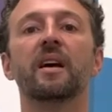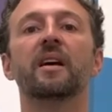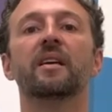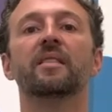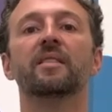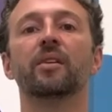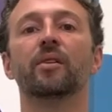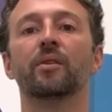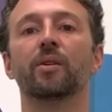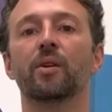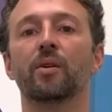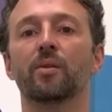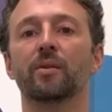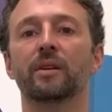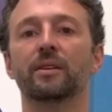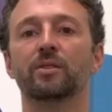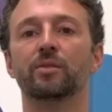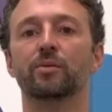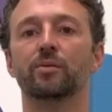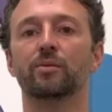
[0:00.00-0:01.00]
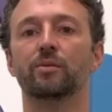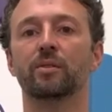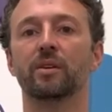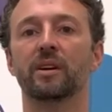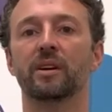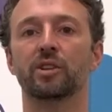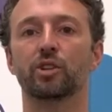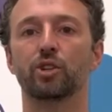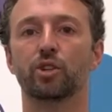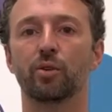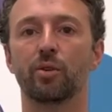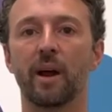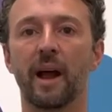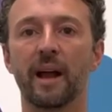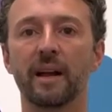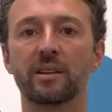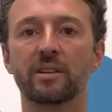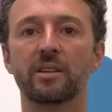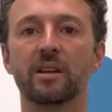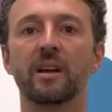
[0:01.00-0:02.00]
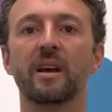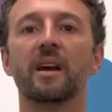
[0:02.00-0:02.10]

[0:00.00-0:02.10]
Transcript: They're going to contract.